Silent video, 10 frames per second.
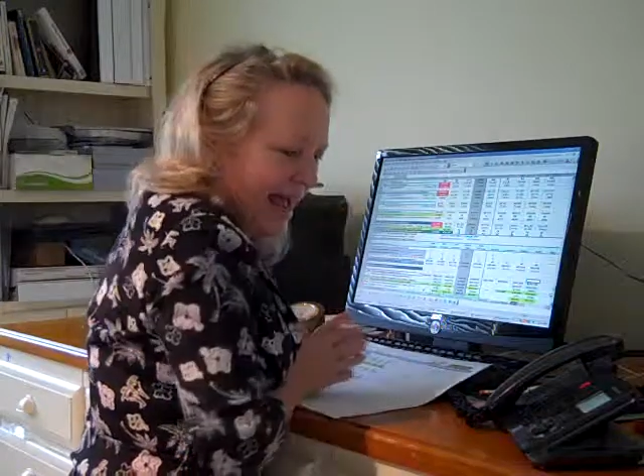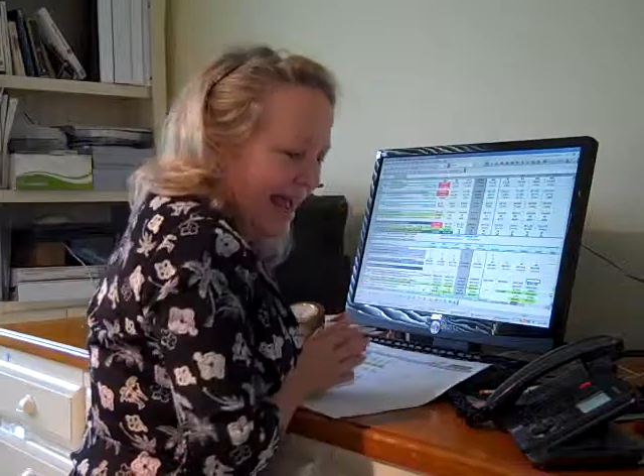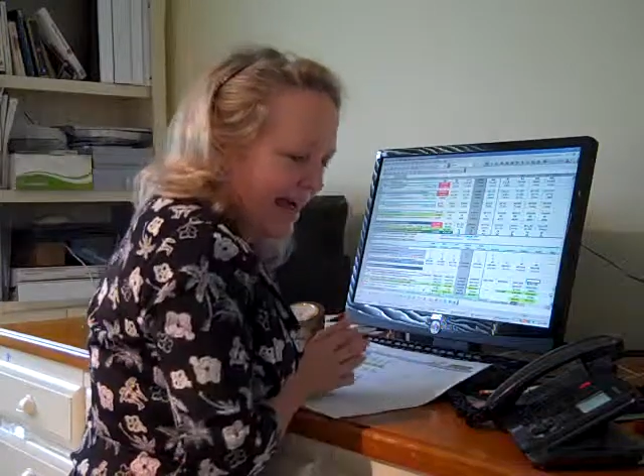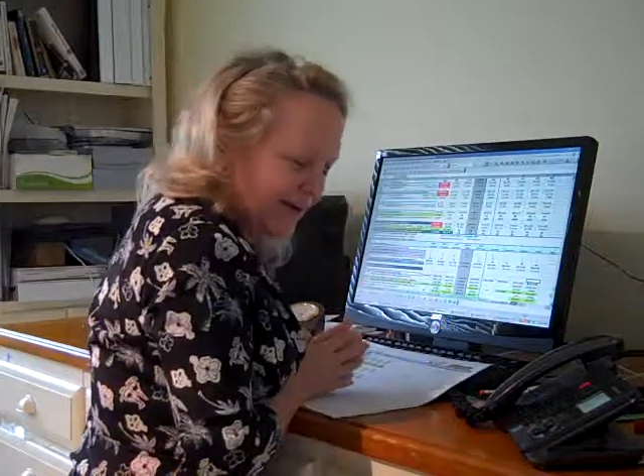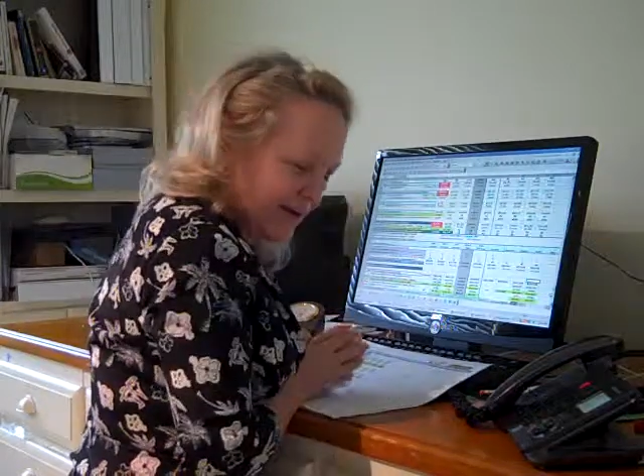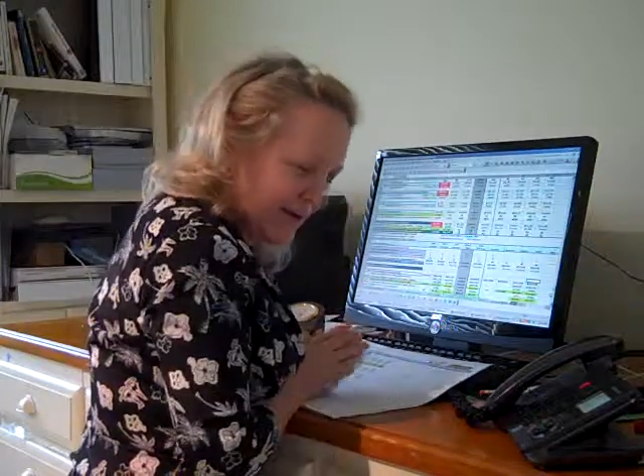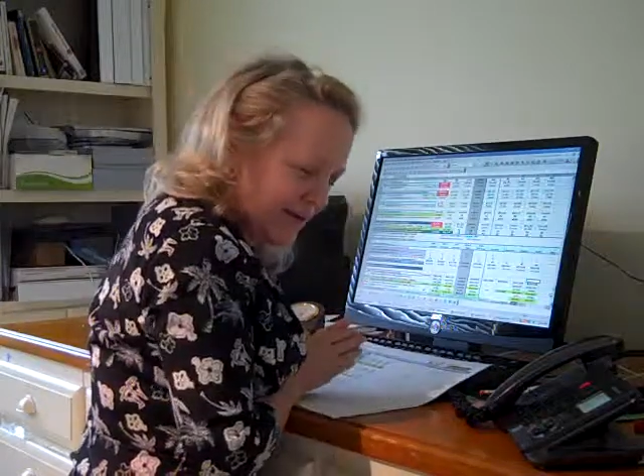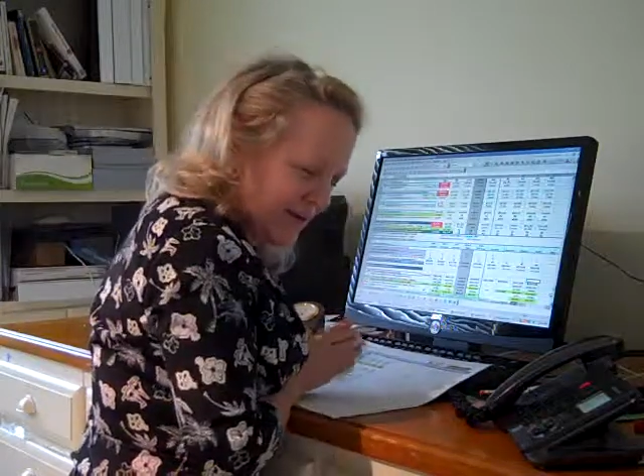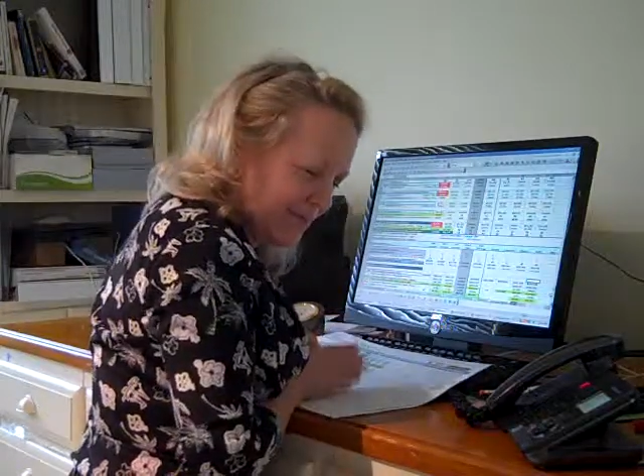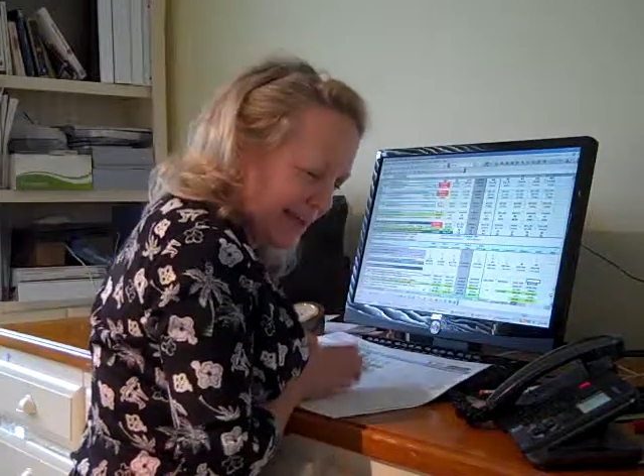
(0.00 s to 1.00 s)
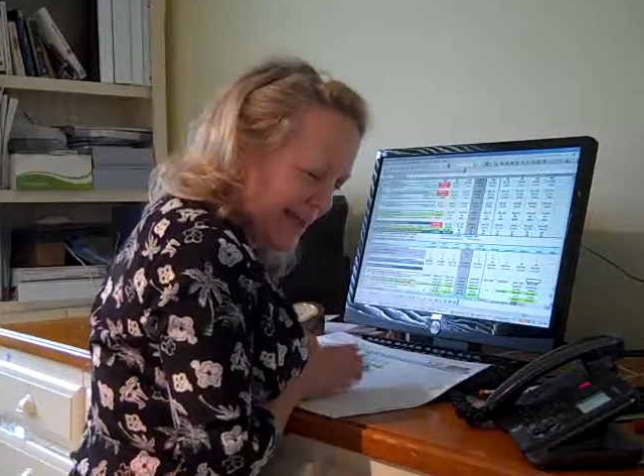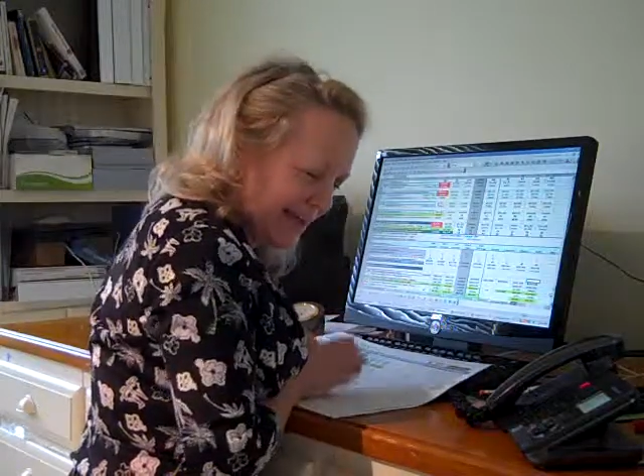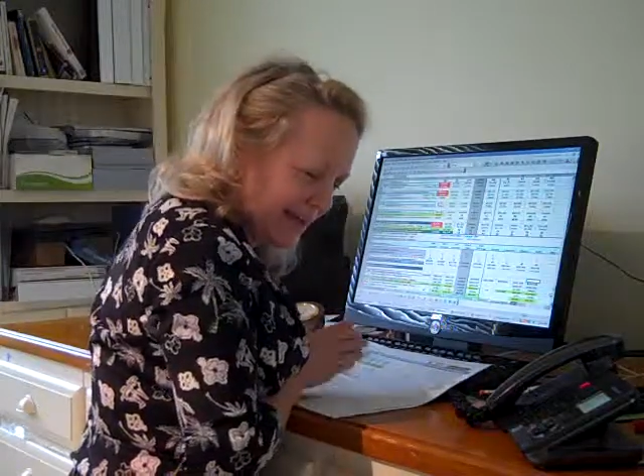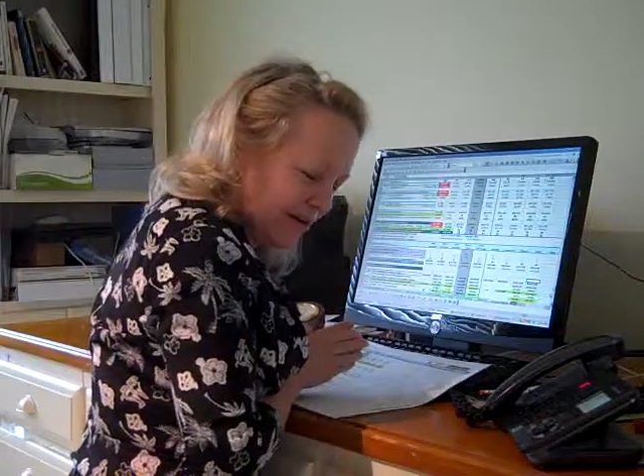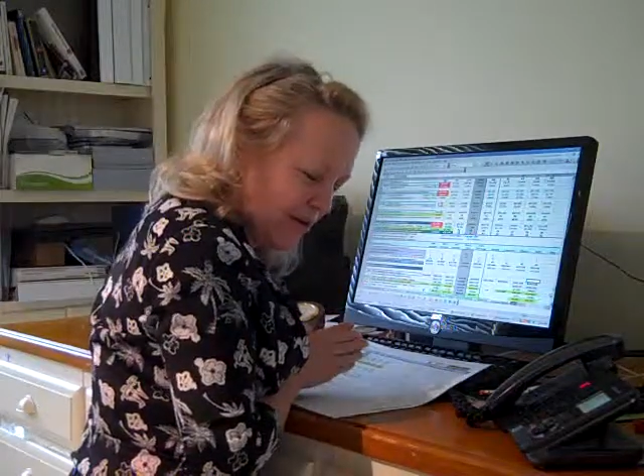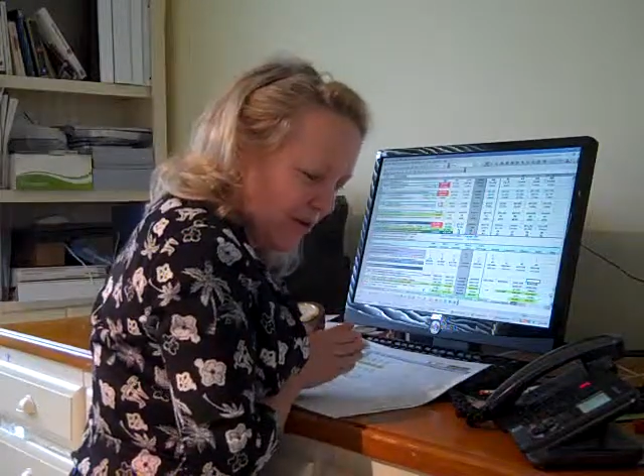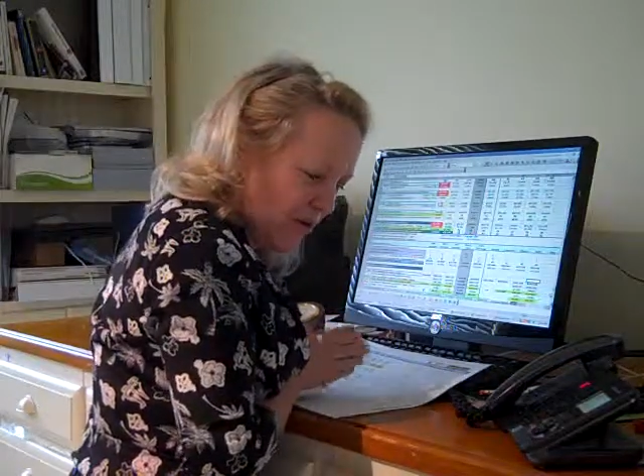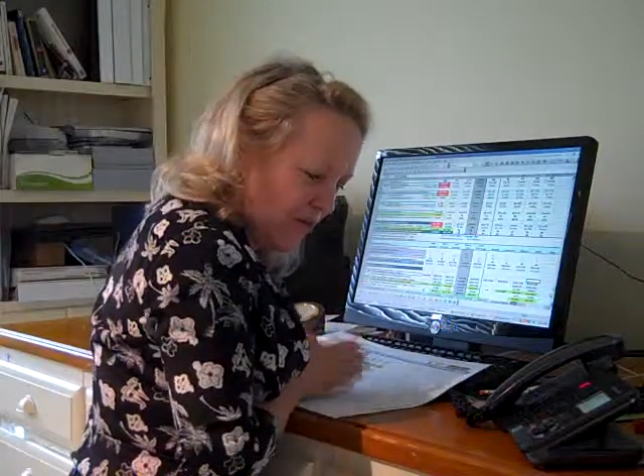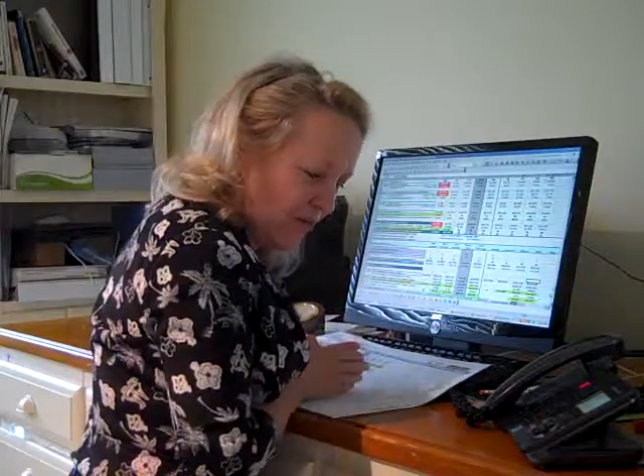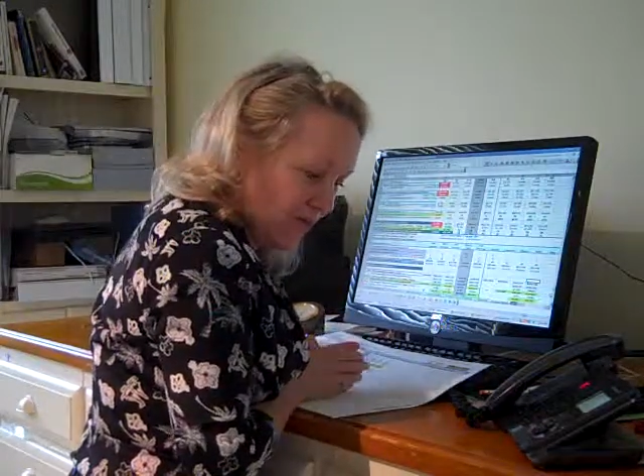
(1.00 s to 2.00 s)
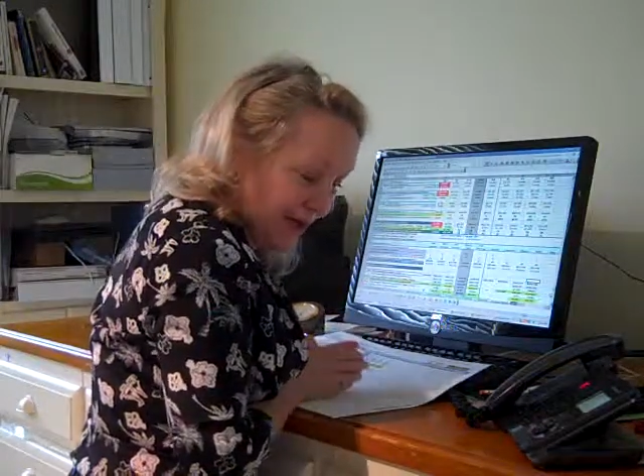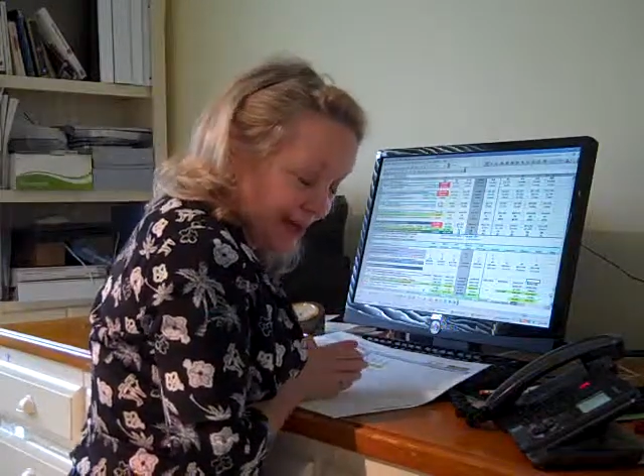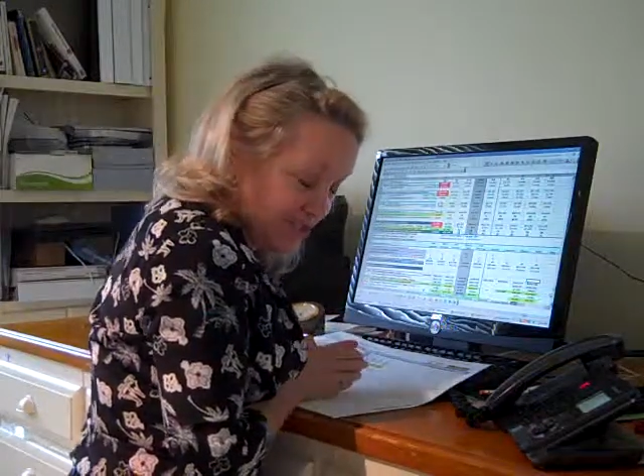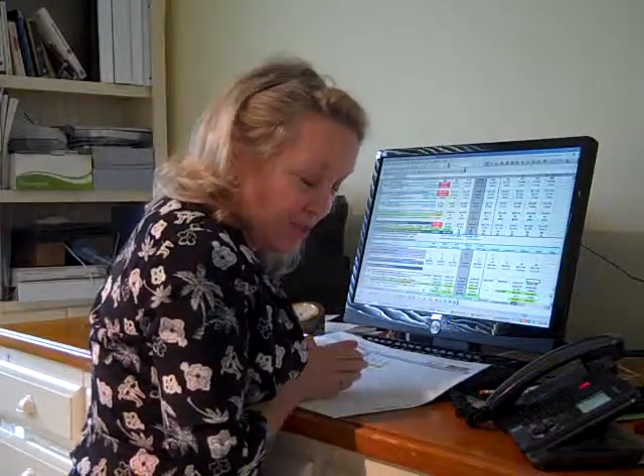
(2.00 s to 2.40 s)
have him come back and us